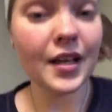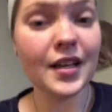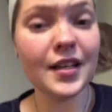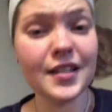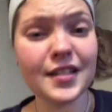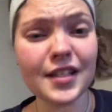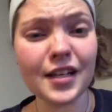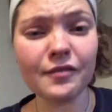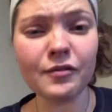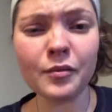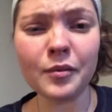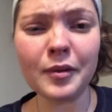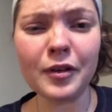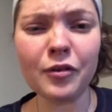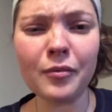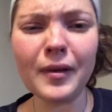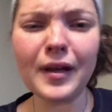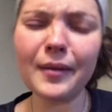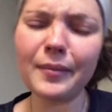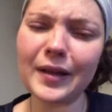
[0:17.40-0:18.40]
Some of you
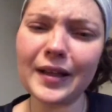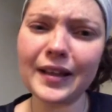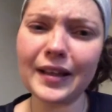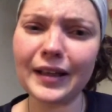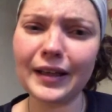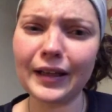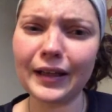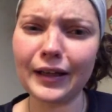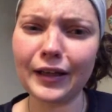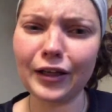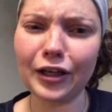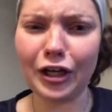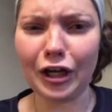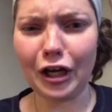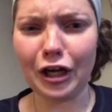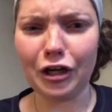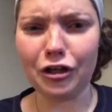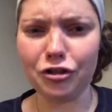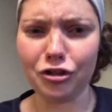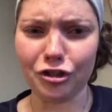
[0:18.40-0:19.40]
may be thinking,
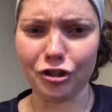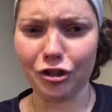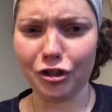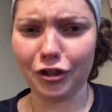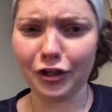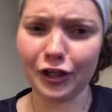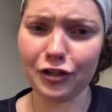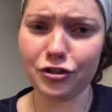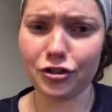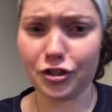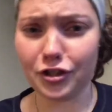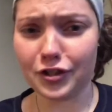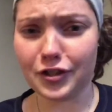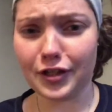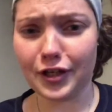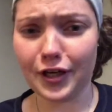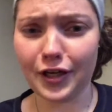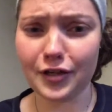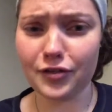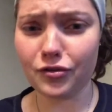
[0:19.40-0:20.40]
yeah, sure, that's just
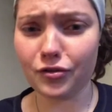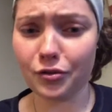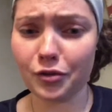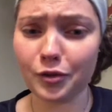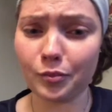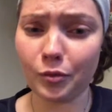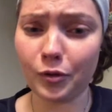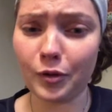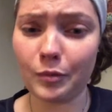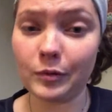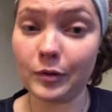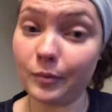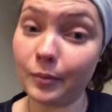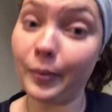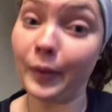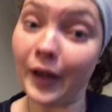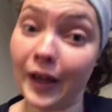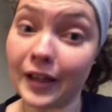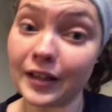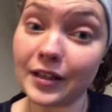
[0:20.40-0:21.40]
a high school diploma,
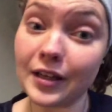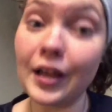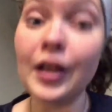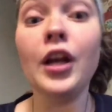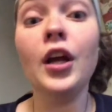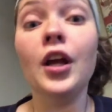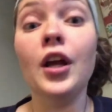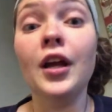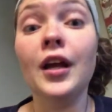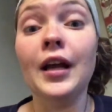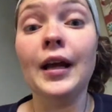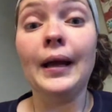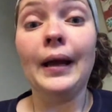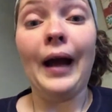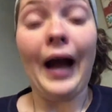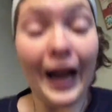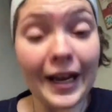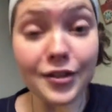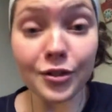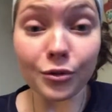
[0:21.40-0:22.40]
but
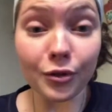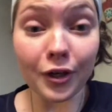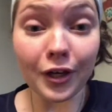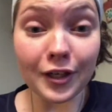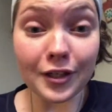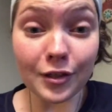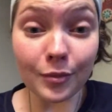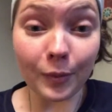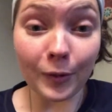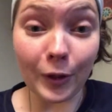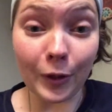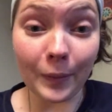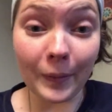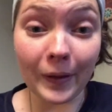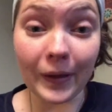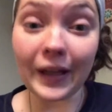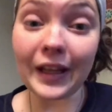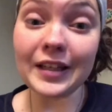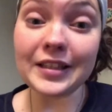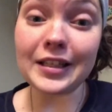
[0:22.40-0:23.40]
high school
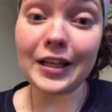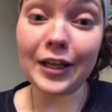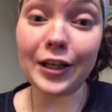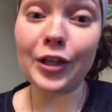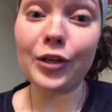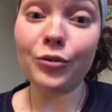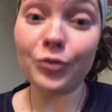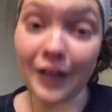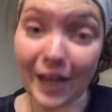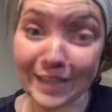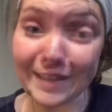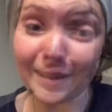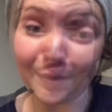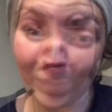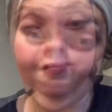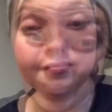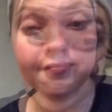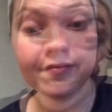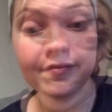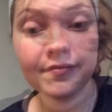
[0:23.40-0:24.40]
diploma can take you lots of
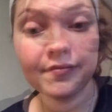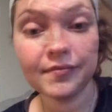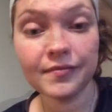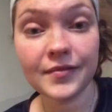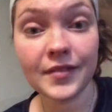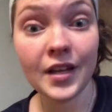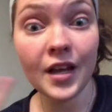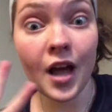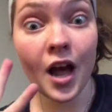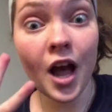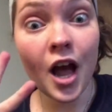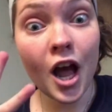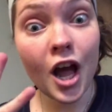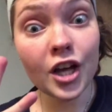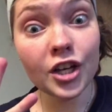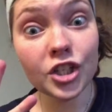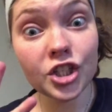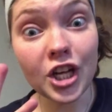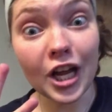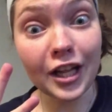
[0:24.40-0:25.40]
places.
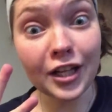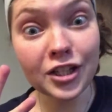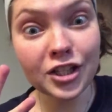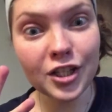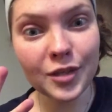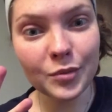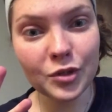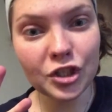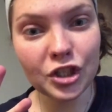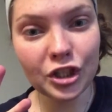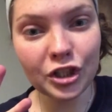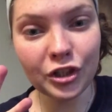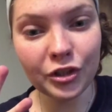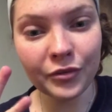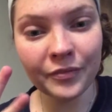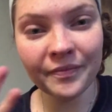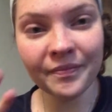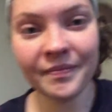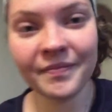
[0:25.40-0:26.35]
Challenge number two.